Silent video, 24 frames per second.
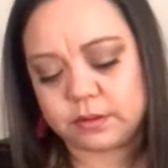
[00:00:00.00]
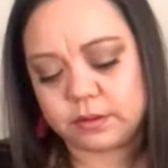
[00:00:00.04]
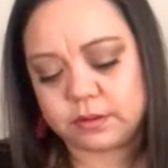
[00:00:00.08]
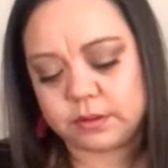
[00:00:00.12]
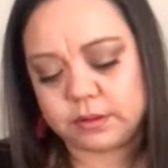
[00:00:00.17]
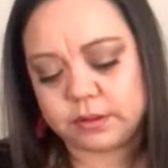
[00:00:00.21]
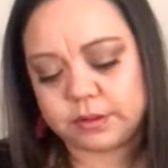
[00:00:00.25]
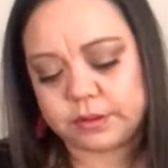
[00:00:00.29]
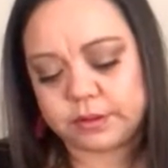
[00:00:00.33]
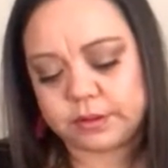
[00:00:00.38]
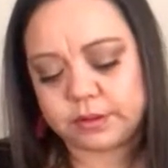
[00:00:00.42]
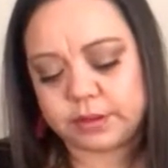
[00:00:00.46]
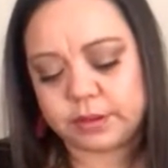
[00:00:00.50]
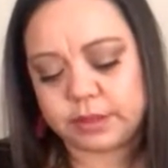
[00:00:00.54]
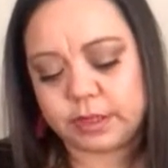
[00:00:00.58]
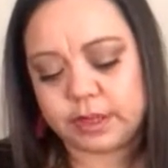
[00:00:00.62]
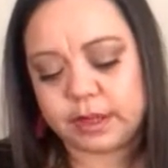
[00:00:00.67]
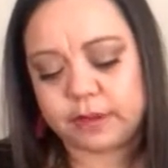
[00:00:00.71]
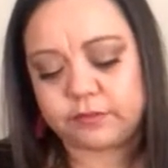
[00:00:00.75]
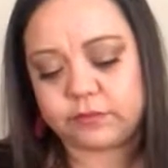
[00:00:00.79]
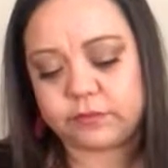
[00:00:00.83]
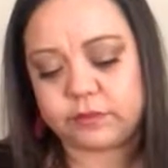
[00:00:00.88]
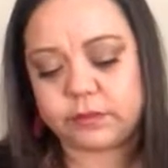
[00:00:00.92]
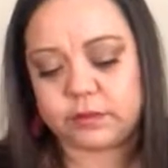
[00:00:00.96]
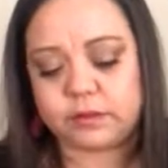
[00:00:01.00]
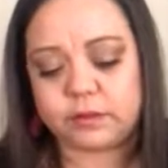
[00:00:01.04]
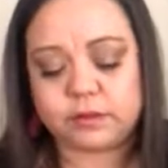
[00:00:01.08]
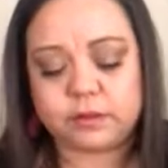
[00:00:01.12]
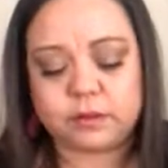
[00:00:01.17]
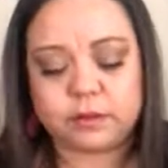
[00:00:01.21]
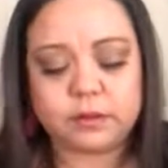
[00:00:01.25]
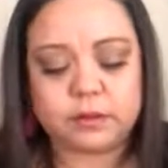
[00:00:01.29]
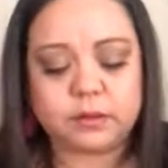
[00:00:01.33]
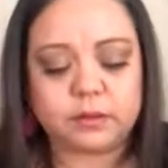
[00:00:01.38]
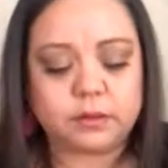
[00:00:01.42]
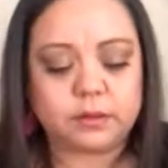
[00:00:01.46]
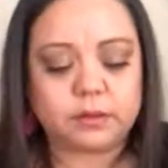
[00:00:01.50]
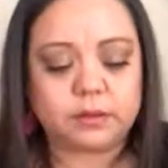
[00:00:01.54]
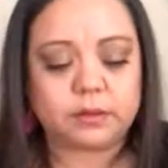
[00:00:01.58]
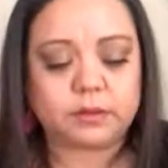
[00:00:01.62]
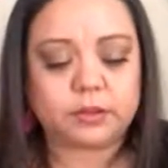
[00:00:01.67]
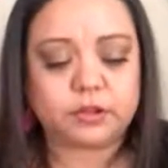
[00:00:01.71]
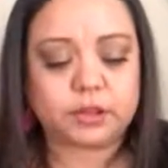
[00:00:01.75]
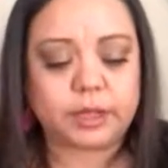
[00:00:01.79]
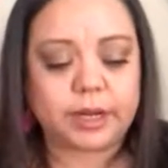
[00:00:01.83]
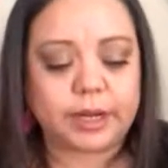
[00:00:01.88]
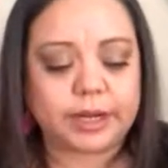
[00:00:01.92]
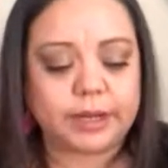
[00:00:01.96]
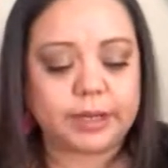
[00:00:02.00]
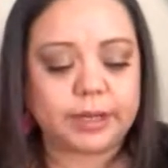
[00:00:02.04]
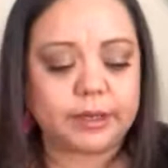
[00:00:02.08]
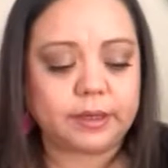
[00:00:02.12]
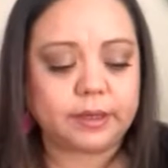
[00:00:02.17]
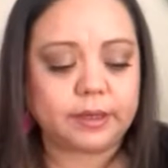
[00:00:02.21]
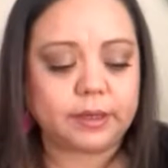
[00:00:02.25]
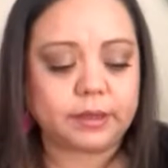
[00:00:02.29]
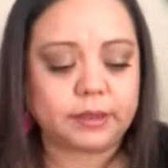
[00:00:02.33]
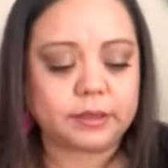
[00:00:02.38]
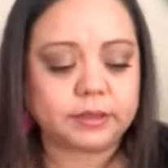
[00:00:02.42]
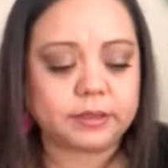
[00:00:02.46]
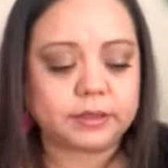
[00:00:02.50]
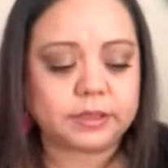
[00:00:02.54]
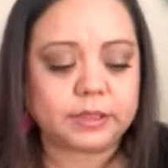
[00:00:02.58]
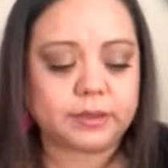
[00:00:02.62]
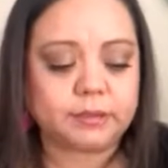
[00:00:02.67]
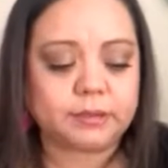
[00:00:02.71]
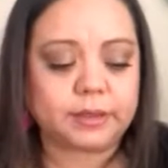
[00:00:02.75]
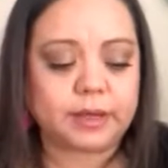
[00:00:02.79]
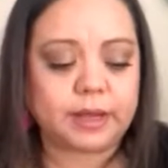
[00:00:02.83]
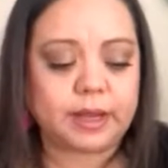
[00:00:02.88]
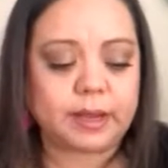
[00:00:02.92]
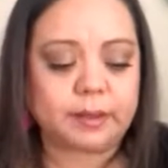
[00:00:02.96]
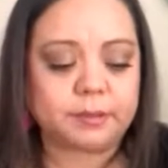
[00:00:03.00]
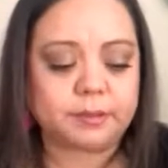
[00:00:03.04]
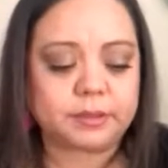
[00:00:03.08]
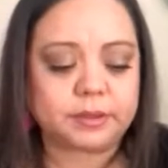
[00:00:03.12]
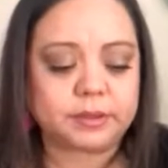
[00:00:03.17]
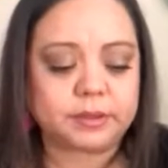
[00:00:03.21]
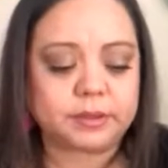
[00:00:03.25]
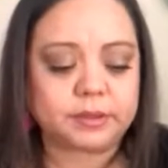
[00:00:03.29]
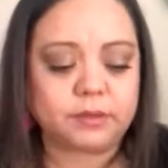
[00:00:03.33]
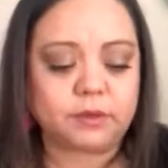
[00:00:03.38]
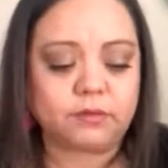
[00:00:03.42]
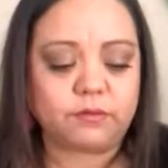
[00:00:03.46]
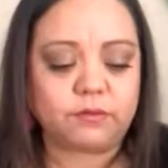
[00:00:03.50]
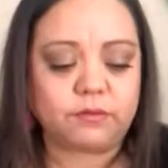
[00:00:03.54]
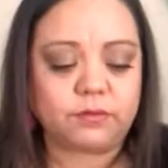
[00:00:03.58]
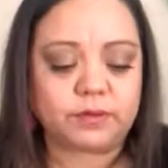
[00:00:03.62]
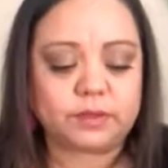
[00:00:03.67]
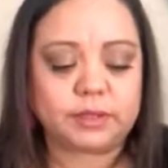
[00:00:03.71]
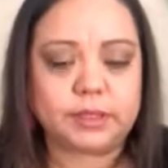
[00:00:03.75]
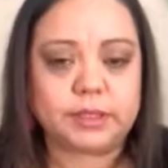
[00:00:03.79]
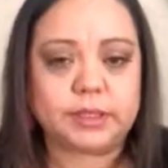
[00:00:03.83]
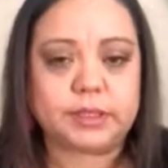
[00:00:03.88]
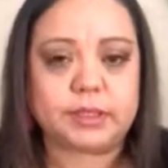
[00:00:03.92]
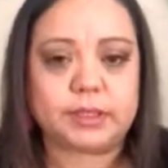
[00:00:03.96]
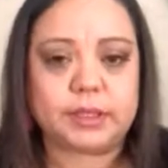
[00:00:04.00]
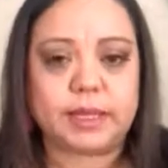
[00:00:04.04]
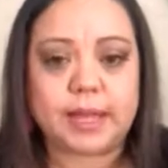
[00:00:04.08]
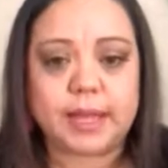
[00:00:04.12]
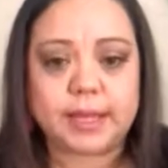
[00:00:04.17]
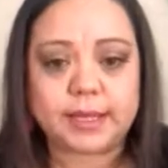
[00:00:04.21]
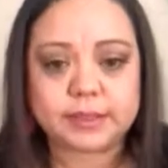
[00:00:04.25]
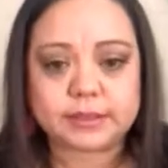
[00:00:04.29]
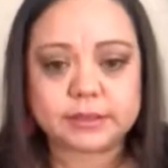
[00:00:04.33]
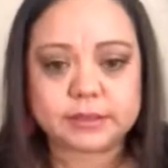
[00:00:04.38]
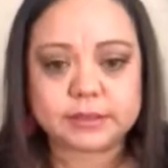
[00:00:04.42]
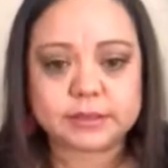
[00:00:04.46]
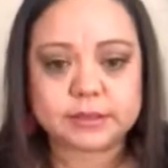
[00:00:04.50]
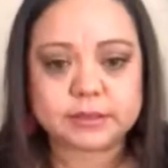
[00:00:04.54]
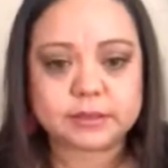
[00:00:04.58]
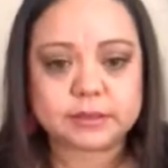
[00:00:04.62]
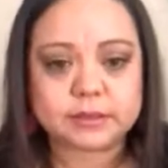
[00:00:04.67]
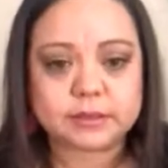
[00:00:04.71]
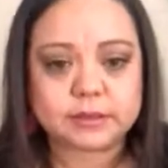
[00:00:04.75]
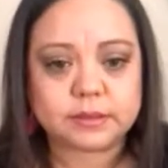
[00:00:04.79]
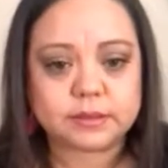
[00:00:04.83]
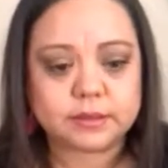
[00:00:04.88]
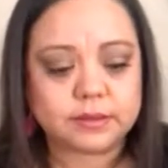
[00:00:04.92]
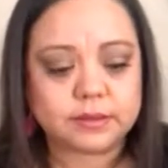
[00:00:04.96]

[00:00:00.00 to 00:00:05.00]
You're just gonna have to try it and see what happens. Hopefully it lasts.